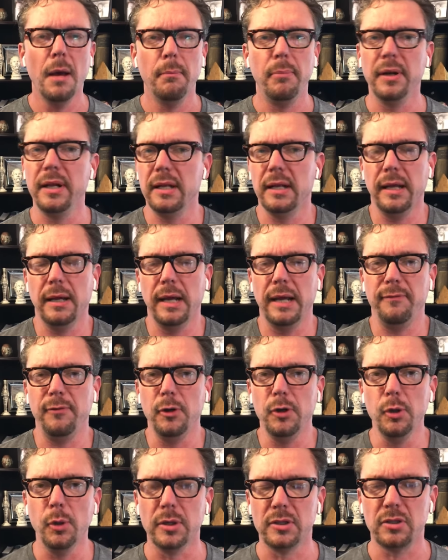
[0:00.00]
But if
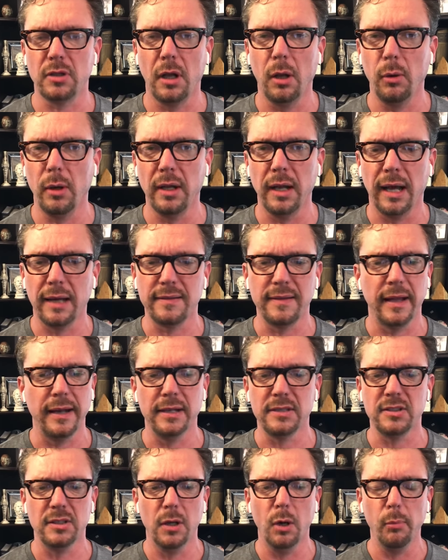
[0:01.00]
you do it slowly like that,
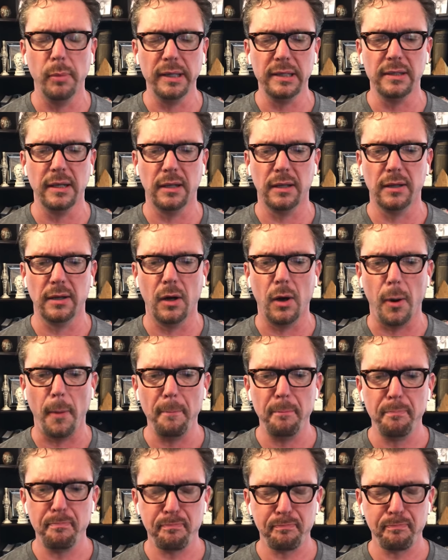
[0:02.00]
it's no big deal at all.